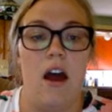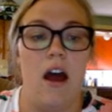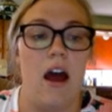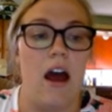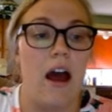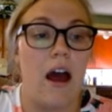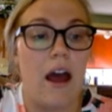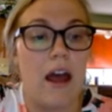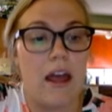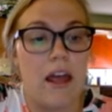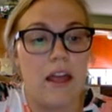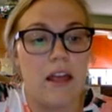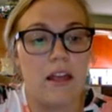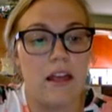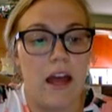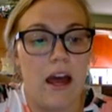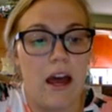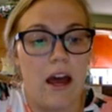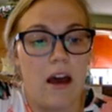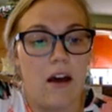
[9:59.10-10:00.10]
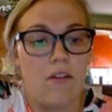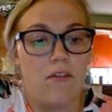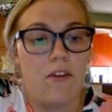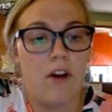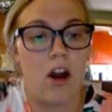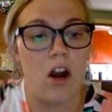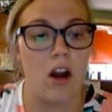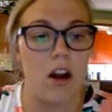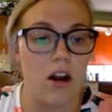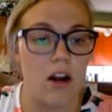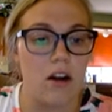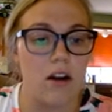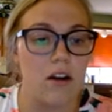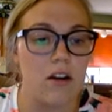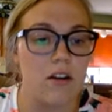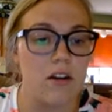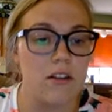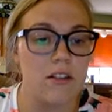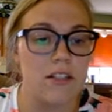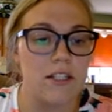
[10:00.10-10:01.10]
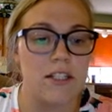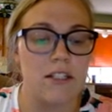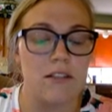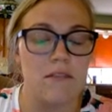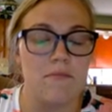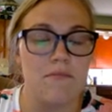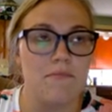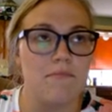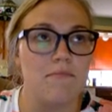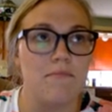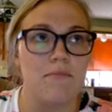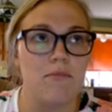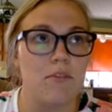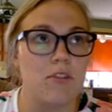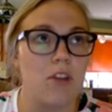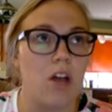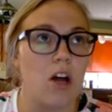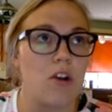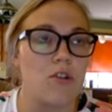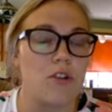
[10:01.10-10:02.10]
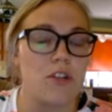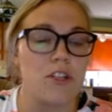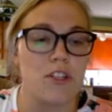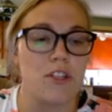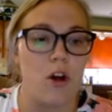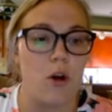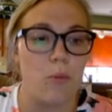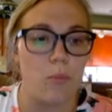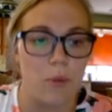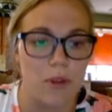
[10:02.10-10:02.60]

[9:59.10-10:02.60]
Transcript: I have our laundry soap